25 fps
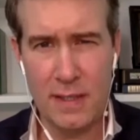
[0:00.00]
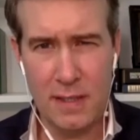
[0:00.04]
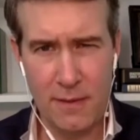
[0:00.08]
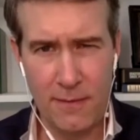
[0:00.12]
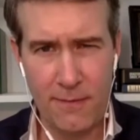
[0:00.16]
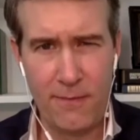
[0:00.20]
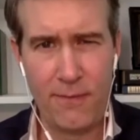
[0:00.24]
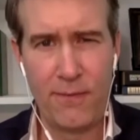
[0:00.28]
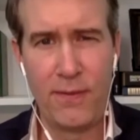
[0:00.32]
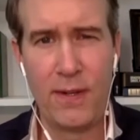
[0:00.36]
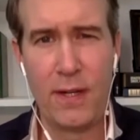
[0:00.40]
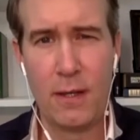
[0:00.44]
a
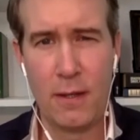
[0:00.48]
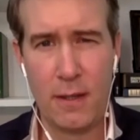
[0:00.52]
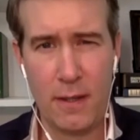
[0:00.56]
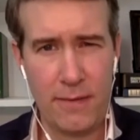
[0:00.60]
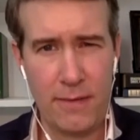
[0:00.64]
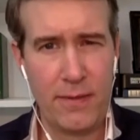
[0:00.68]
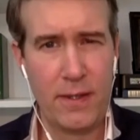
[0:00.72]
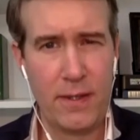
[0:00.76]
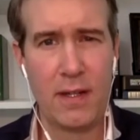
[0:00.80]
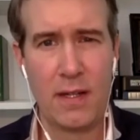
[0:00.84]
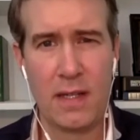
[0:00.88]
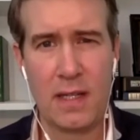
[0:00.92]
very,
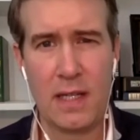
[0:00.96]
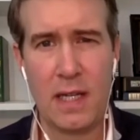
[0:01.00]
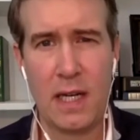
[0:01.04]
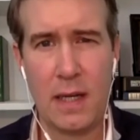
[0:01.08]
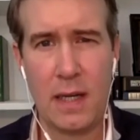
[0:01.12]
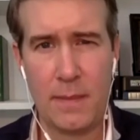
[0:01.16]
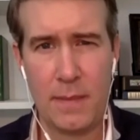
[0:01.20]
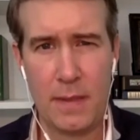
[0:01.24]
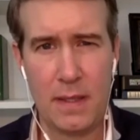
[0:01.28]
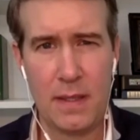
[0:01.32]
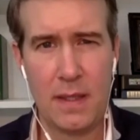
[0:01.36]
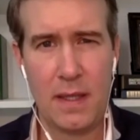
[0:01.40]
very
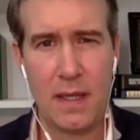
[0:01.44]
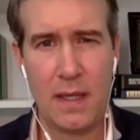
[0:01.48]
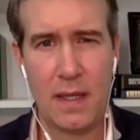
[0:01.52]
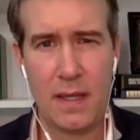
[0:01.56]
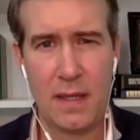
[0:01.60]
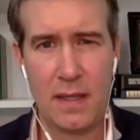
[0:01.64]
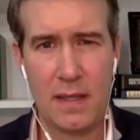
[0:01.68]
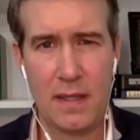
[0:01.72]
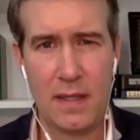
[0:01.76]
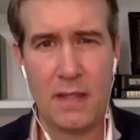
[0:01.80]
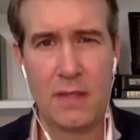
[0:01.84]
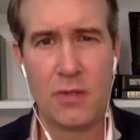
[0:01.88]
common
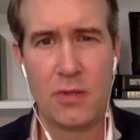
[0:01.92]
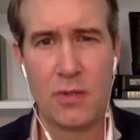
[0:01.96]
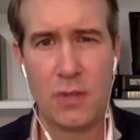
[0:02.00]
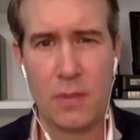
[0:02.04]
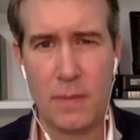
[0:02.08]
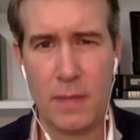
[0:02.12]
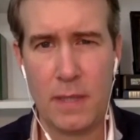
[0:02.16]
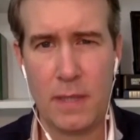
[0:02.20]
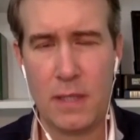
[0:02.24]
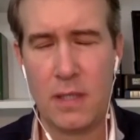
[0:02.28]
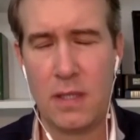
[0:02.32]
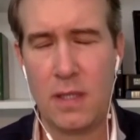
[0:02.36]

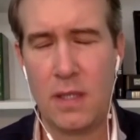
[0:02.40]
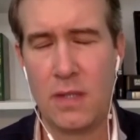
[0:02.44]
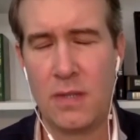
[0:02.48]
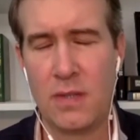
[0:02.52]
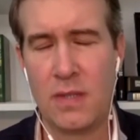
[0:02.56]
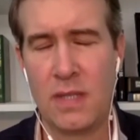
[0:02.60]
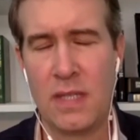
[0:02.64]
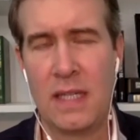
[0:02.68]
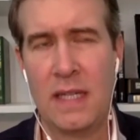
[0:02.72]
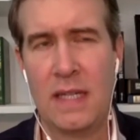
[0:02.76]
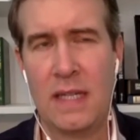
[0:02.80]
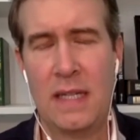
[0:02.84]
instrument to
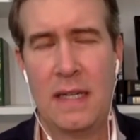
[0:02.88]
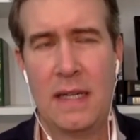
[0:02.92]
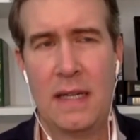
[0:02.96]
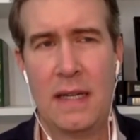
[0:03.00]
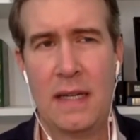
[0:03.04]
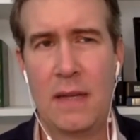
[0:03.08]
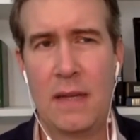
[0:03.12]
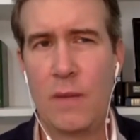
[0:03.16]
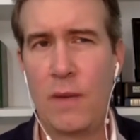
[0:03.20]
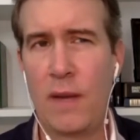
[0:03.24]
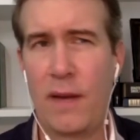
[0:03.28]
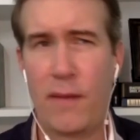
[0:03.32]
use.
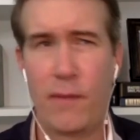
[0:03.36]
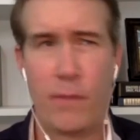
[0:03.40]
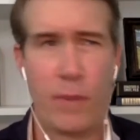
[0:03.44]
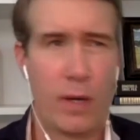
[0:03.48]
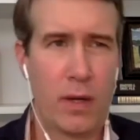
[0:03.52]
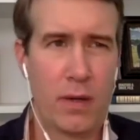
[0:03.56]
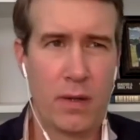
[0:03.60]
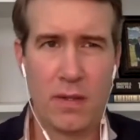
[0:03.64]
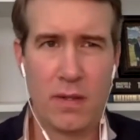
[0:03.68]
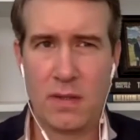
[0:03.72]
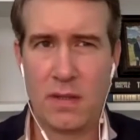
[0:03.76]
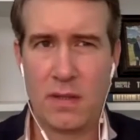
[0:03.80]
And we have
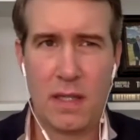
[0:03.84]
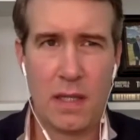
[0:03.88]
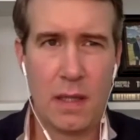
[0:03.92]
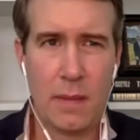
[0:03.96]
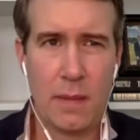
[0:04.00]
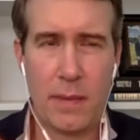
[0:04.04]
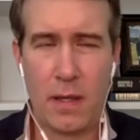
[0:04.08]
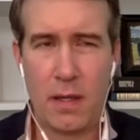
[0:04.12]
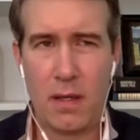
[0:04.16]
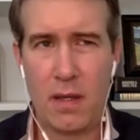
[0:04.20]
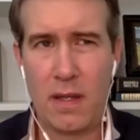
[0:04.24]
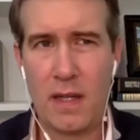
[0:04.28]
partners that
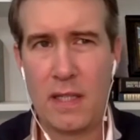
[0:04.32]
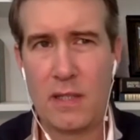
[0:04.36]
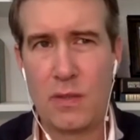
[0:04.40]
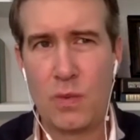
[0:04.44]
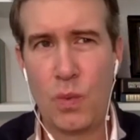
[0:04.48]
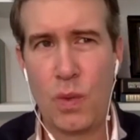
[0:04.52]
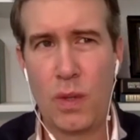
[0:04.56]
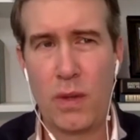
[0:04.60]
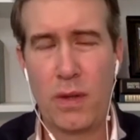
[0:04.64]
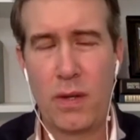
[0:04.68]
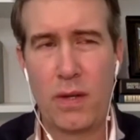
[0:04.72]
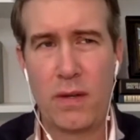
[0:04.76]
help our clients
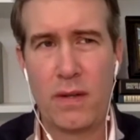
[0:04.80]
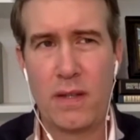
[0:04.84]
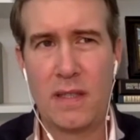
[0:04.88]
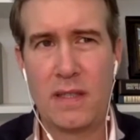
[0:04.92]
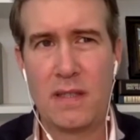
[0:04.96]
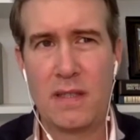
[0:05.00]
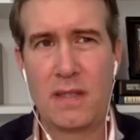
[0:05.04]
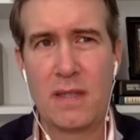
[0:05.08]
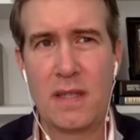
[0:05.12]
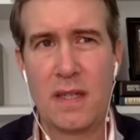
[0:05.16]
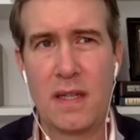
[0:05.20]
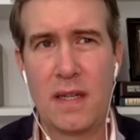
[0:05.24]
with all
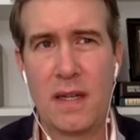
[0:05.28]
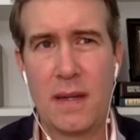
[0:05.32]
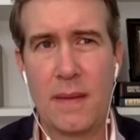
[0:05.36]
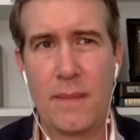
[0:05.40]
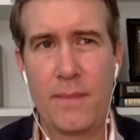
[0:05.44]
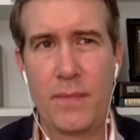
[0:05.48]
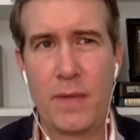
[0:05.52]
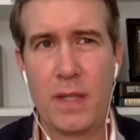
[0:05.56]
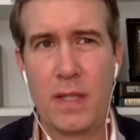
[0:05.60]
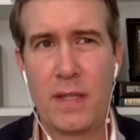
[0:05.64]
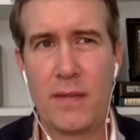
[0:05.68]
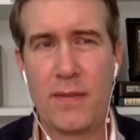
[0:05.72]
these
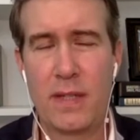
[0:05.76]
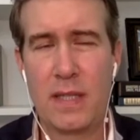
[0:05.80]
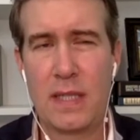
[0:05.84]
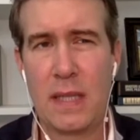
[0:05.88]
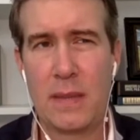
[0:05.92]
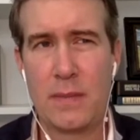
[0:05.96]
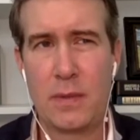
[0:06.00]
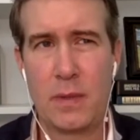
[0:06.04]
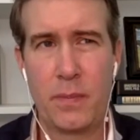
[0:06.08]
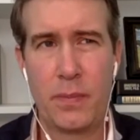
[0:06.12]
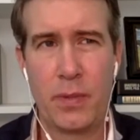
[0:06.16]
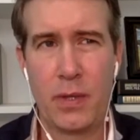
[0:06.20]
different
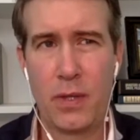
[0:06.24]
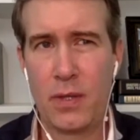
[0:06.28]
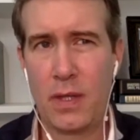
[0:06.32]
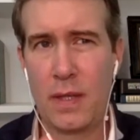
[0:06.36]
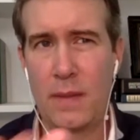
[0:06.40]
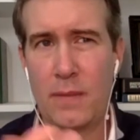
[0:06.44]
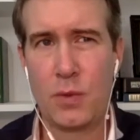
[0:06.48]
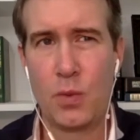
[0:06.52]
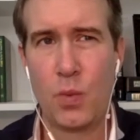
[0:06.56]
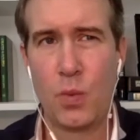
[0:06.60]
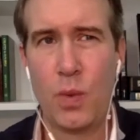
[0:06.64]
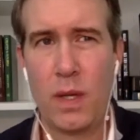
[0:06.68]
types of
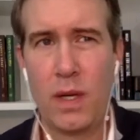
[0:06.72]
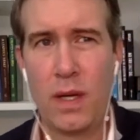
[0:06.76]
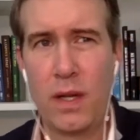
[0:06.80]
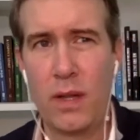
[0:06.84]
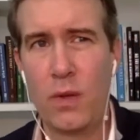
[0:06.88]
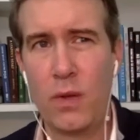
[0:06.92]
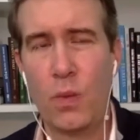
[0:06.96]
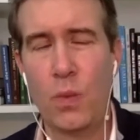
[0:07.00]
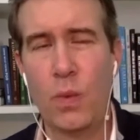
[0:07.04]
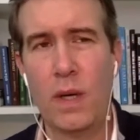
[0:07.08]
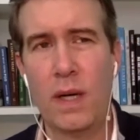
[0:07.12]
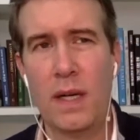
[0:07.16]
programs. One
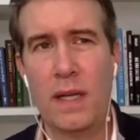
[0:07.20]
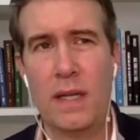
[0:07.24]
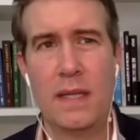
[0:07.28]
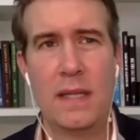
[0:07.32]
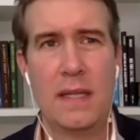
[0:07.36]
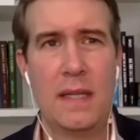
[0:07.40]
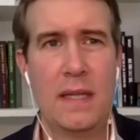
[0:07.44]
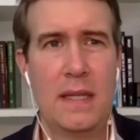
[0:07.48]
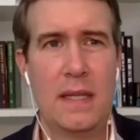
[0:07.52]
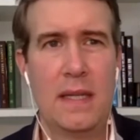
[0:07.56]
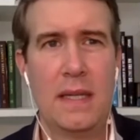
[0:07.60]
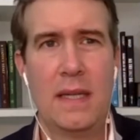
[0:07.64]
other one
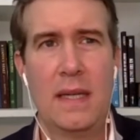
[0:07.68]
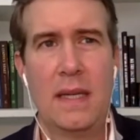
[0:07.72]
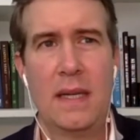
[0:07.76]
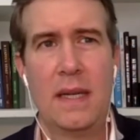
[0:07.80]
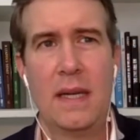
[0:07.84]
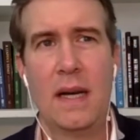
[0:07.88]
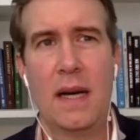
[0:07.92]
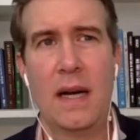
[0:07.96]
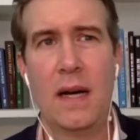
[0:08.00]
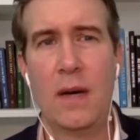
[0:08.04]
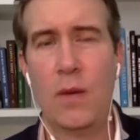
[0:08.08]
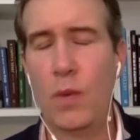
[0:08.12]

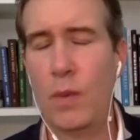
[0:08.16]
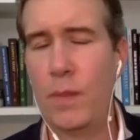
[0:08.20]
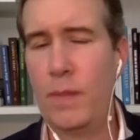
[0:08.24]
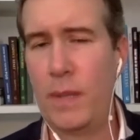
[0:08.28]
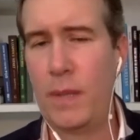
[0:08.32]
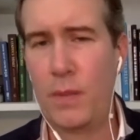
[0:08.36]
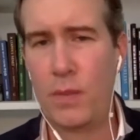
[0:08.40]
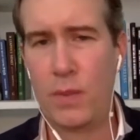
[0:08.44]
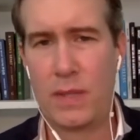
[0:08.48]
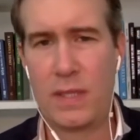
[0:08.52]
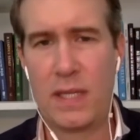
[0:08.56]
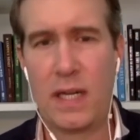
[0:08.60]
would be
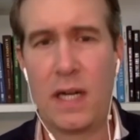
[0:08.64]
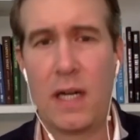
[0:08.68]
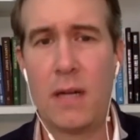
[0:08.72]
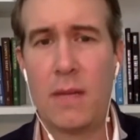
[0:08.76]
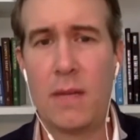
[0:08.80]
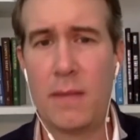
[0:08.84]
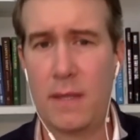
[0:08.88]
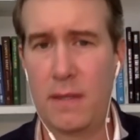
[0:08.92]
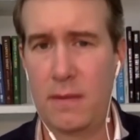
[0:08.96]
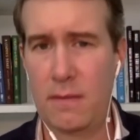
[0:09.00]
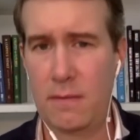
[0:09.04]
retirement